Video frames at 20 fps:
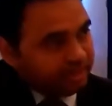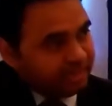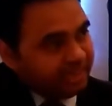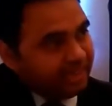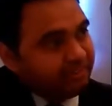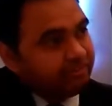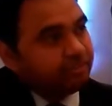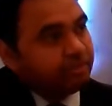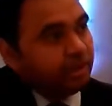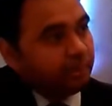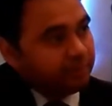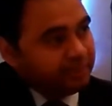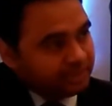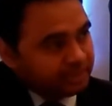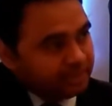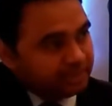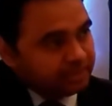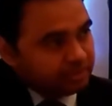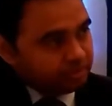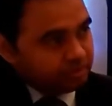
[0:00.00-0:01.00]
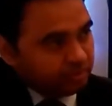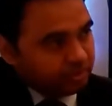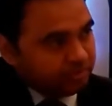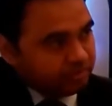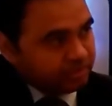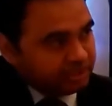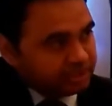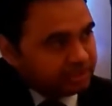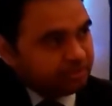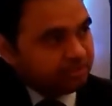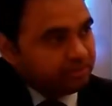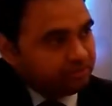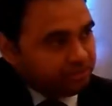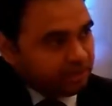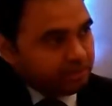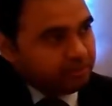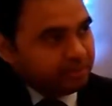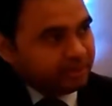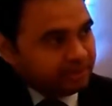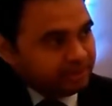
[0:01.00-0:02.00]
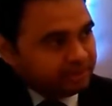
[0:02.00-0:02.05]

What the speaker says: They have committed to invest $75